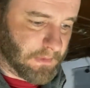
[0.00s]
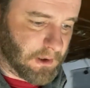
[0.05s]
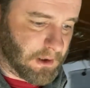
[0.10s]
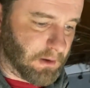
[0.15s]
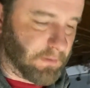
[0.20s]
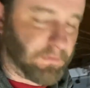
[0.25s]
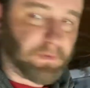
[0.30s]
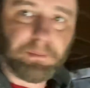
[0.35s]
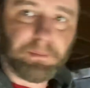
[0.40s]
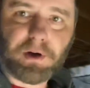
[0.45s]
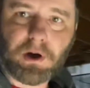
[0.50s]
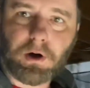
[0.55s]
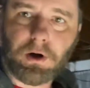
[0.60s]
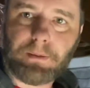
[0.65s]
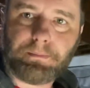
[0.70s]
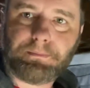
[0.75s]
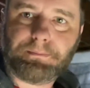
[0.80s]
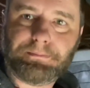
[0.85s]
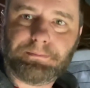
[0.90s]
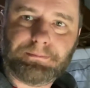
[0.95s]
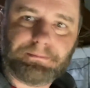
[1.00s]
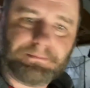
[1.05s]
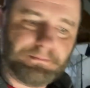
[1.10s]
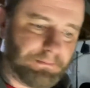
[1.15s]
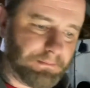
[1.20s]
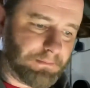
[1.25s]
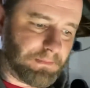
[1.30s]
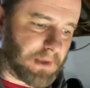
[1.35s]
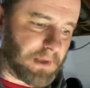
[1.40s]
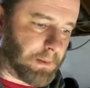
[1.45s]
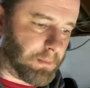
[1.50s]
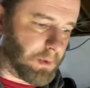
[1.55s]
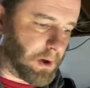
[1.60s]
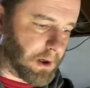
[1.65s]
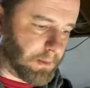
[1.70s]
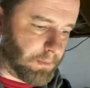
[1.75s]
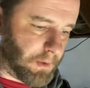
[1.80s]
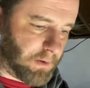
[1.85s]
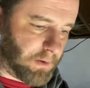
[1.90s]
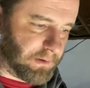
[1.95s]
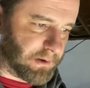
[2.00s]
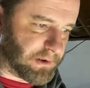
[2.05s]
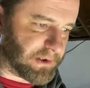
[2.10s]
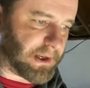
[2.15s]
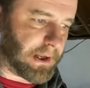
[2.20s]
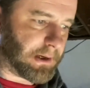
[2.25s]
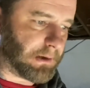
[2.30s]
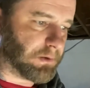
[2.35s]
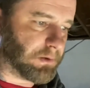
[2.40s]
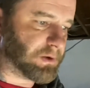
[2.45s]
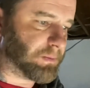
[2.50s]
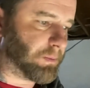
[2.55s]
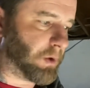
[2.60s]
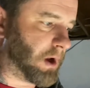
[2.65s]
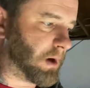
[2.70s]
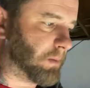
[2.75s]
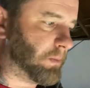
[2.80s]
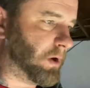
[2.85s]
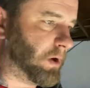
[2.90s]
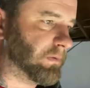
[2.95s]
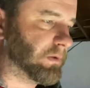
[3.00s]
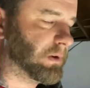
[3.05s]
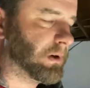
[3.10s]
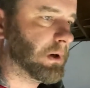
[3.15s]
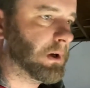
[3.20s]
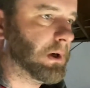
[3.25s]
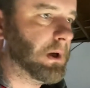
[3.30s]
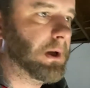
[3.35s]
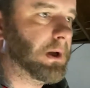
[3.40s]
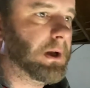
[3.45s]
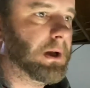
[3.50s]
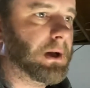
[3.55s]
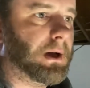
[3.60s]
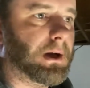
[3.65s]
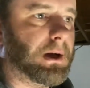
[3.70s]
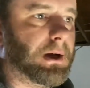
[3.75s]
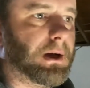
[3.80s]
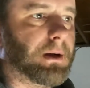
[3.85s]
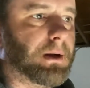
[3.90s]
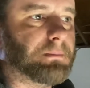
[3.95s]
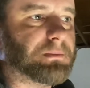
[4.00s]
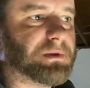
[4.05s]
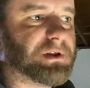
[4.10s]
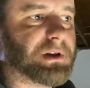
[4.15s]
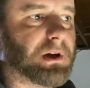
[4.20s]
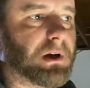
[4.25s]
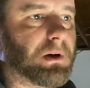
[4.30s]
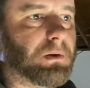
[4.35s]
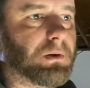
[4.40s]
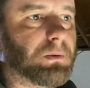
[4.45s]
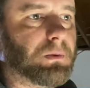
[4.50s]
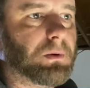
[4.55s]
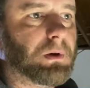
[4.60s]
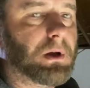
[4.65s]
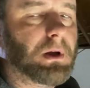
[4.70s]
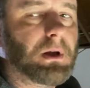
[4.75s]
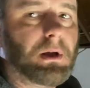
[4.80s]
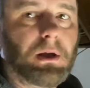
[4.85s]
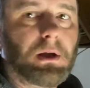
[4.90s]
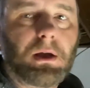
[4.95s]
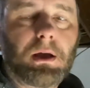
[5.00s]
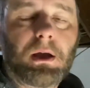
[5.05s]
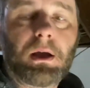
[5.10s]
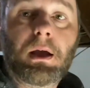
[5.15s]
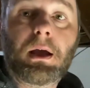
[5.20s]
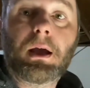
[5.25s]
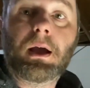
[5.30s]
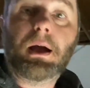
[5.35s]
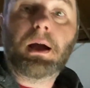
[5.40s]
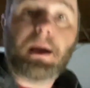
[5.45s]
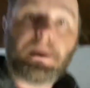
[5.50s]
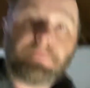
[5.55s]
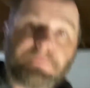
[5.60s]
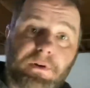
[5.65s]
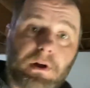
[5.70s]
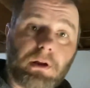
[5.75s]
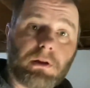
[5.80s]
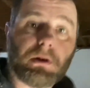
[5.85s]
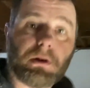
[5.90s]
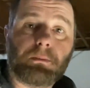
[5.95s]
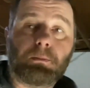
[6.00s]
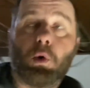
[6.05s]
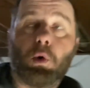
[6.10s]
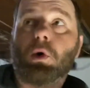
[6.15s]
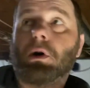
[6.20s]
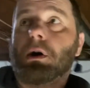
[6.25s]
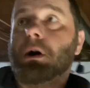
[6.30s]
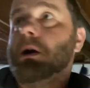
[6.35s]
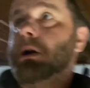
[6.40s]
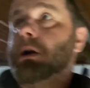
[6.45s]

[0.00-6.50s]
from Europe. They brought them over. The settlers brought them over. So I'm following a more